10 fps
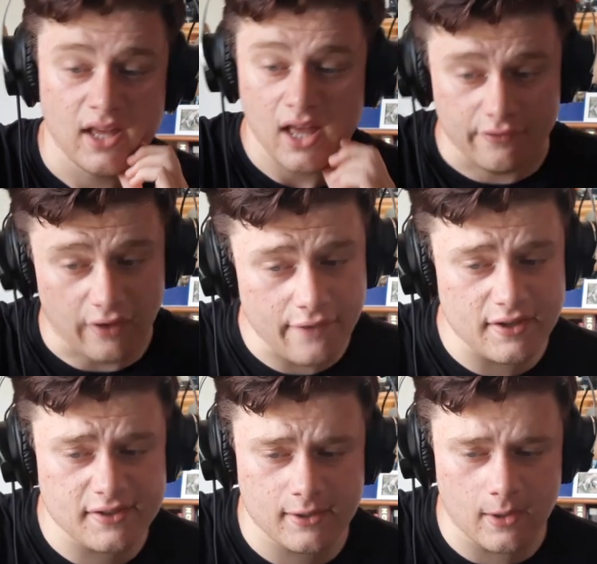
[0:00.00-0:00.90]
5
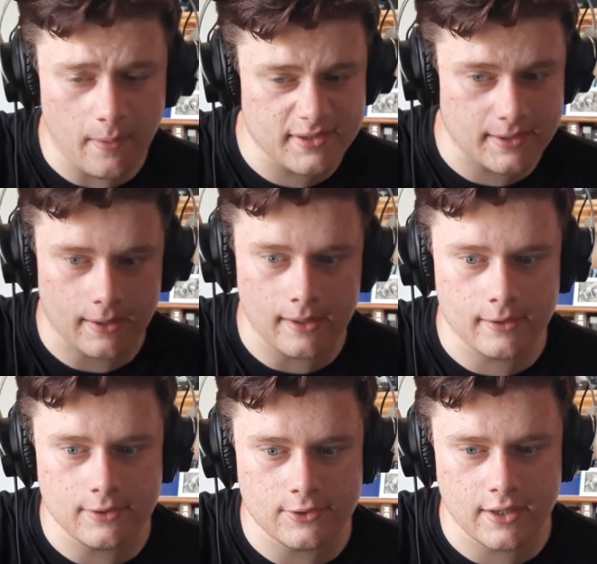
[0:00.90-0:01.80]
years ago, I was a cleric
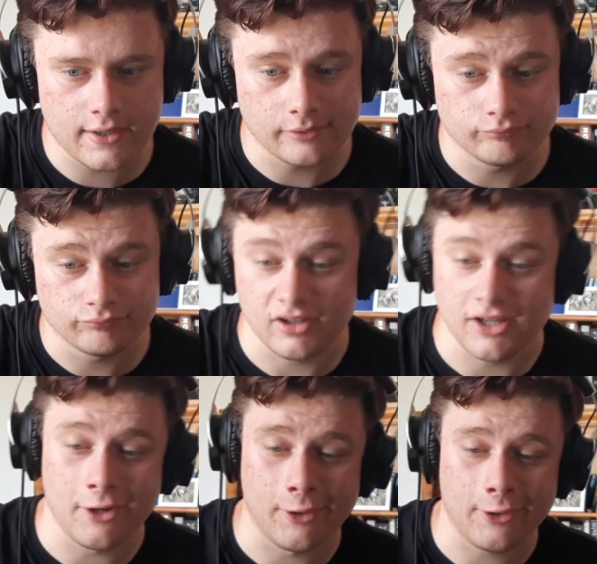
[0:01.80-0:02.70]
in training. A
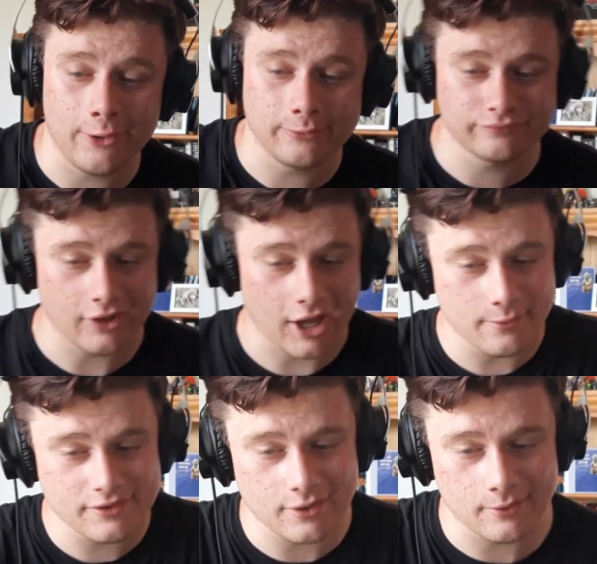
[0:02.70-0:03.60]
year ago, I was